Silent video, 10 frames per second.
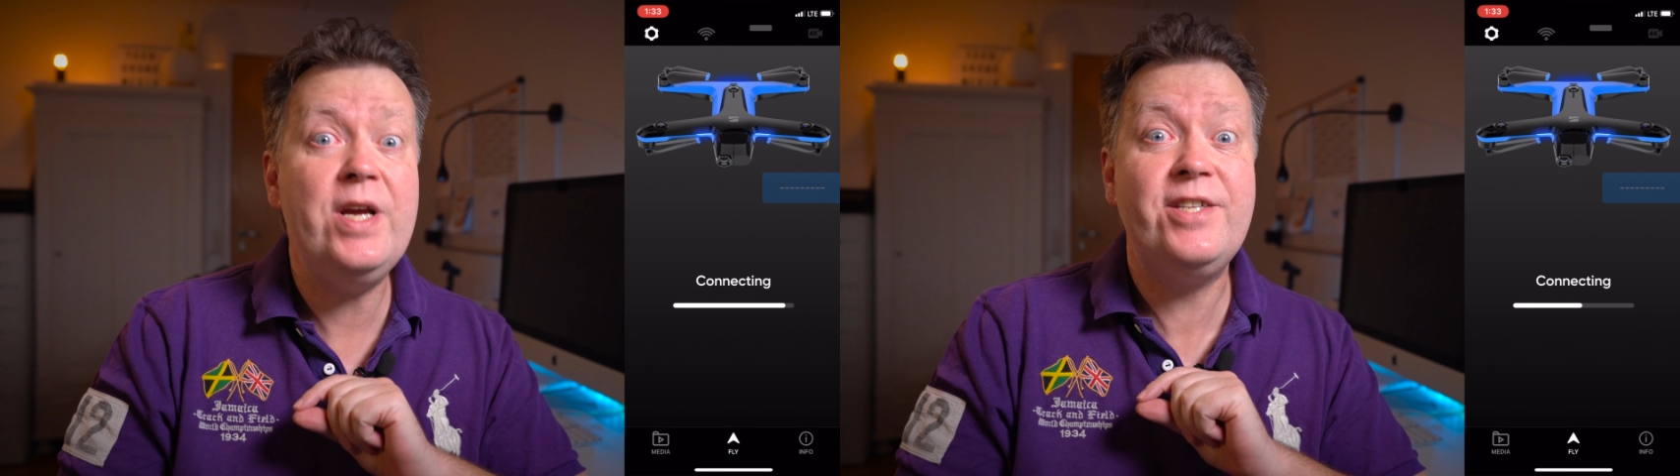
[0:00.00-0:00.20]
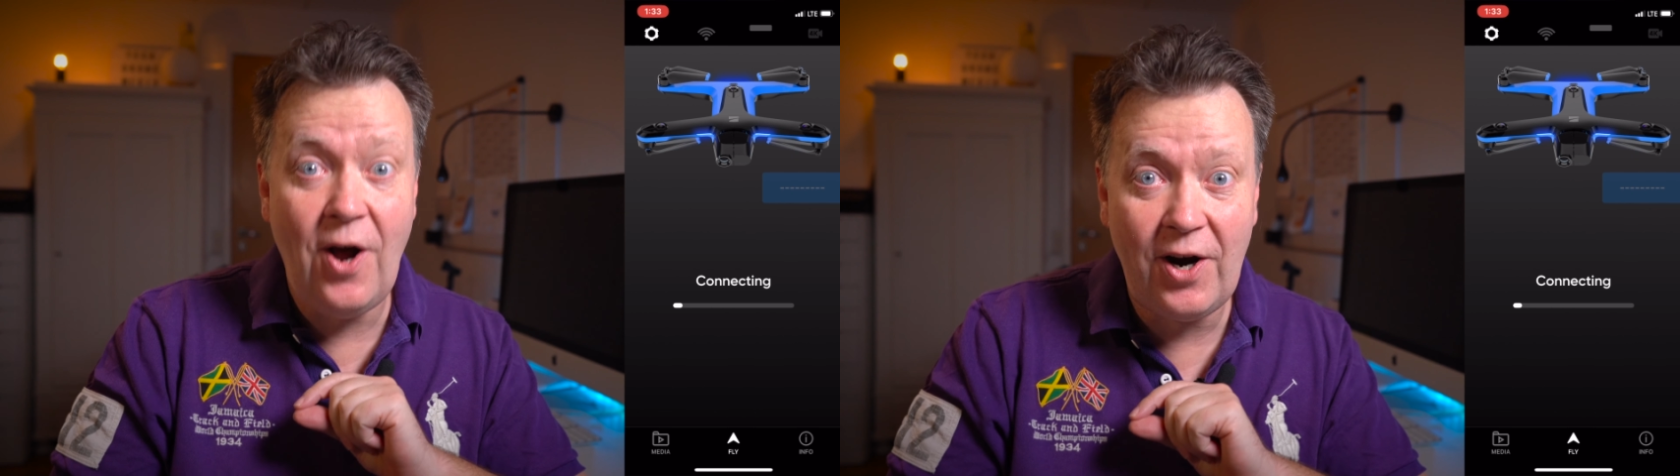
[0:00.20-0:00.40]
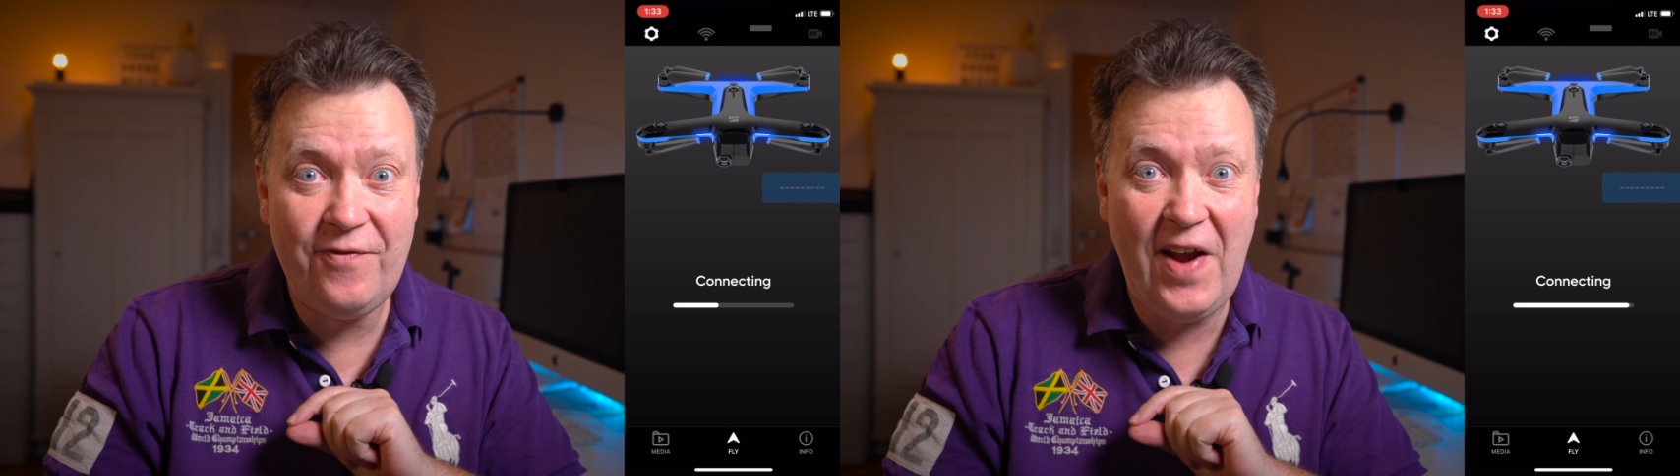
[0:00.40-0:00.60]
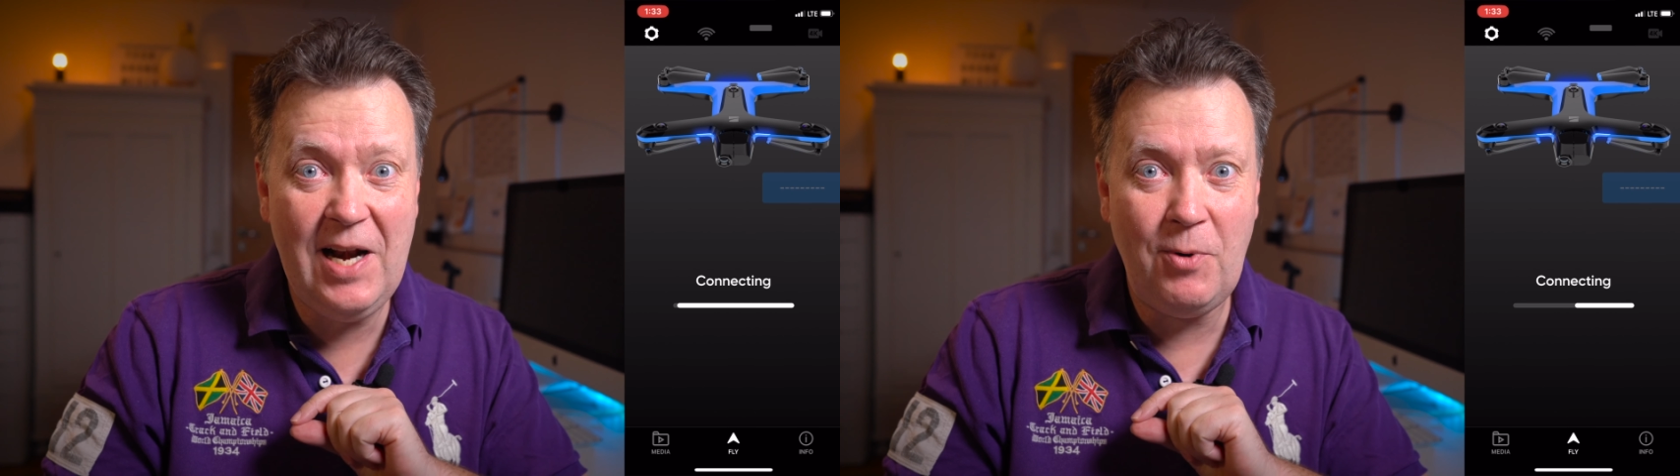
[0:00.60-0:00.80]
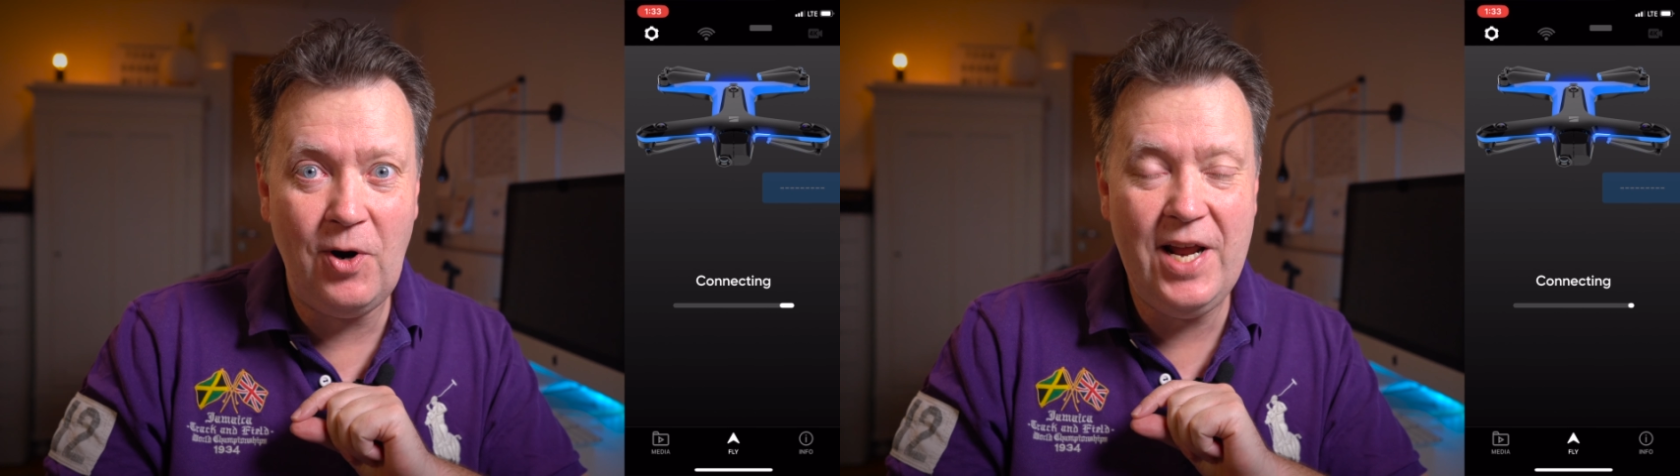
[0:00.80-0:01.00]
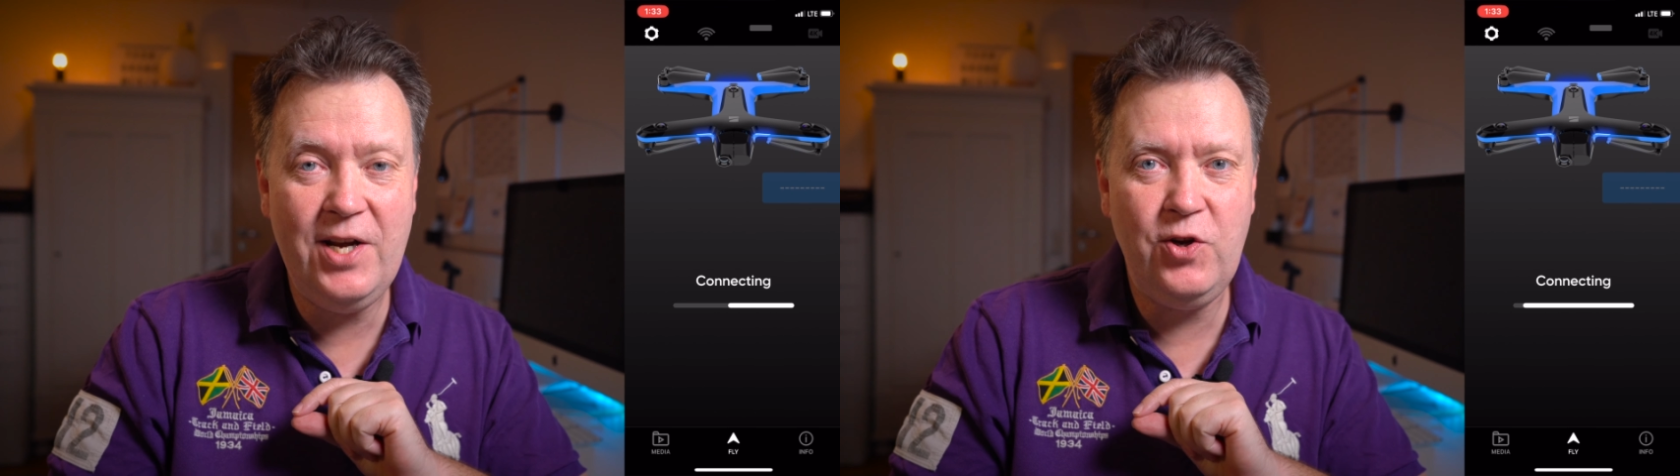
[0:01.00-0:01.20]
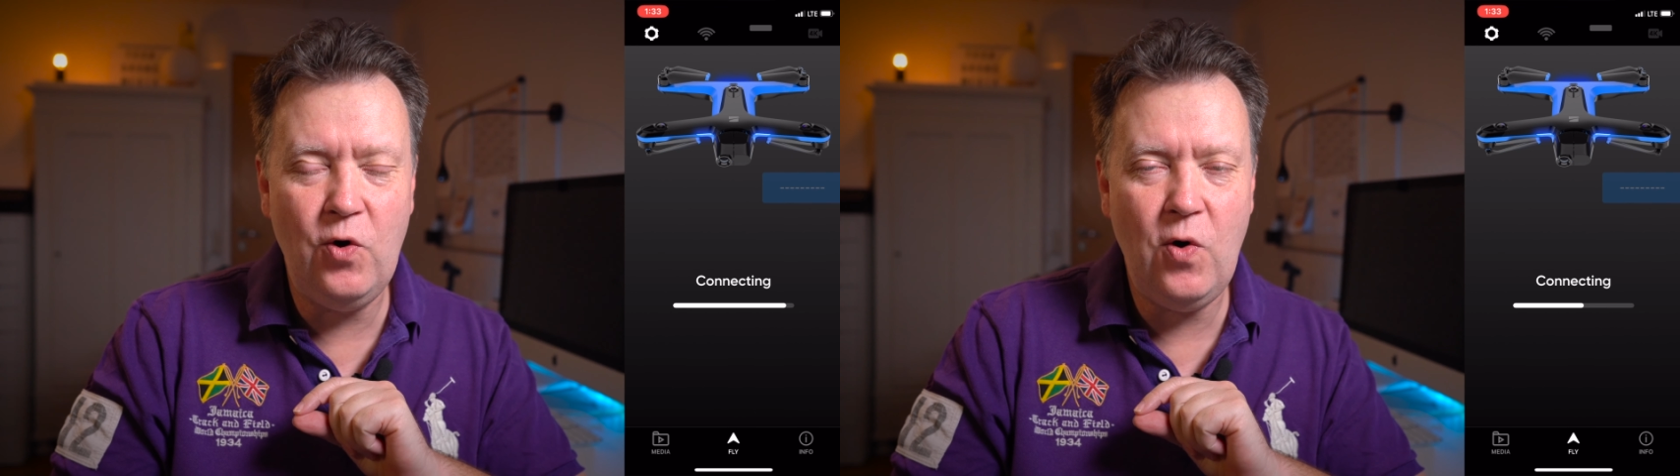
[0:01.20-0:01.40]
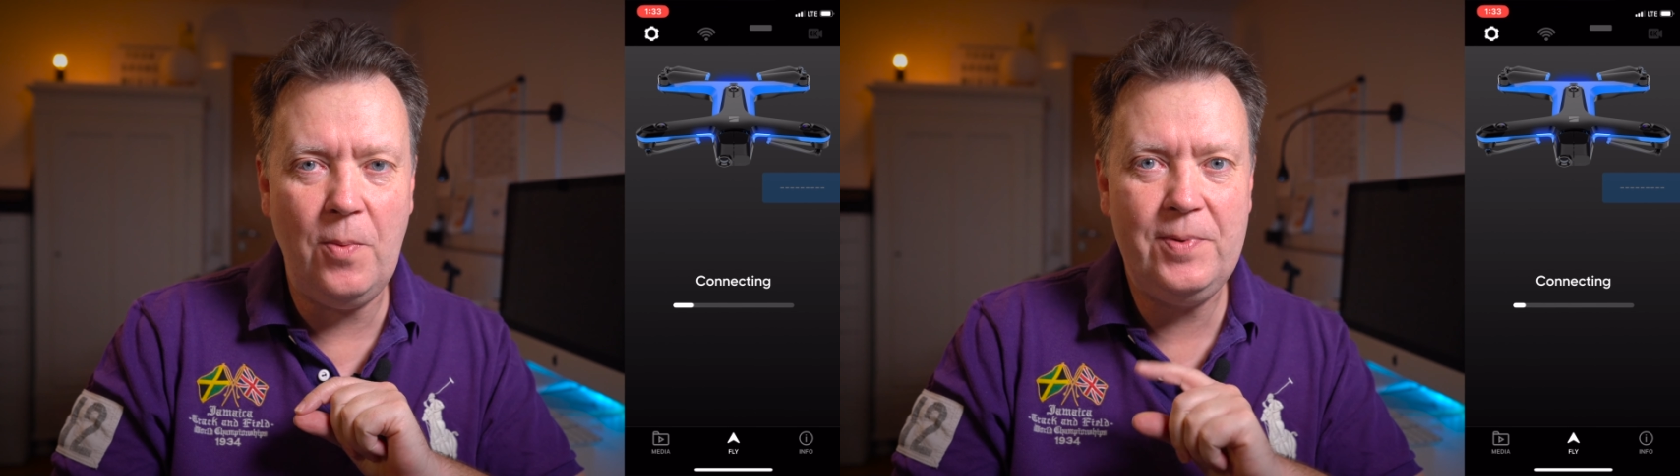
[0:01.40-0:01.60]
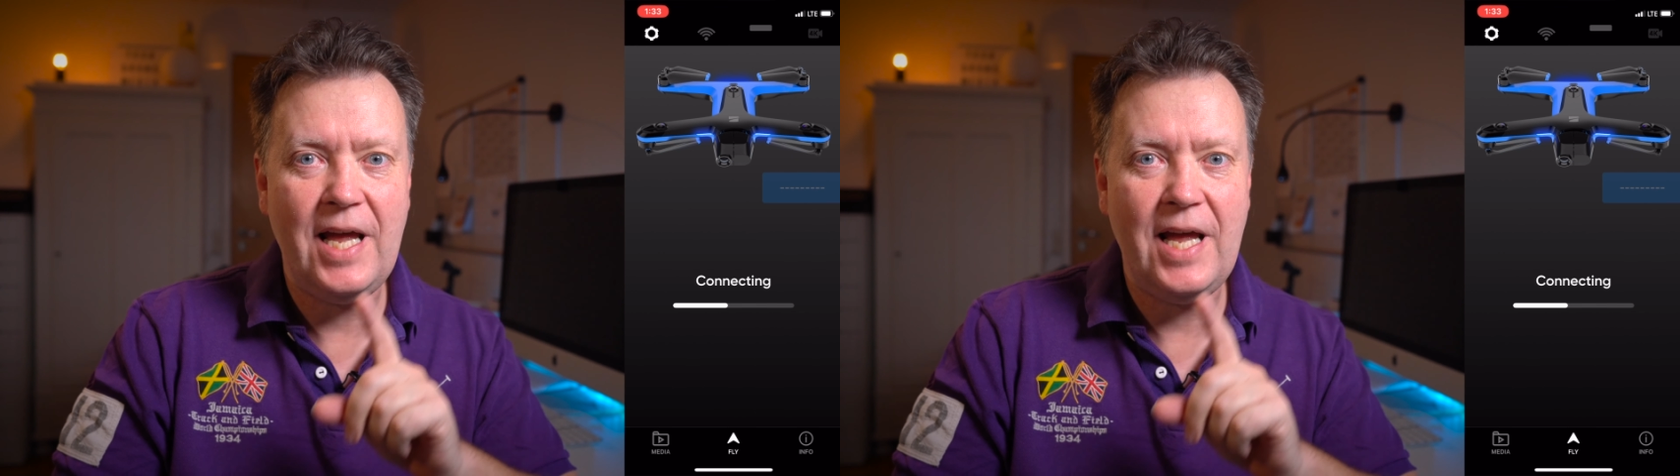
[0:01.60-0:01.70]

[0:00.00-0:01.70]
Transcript: is not available in Europe,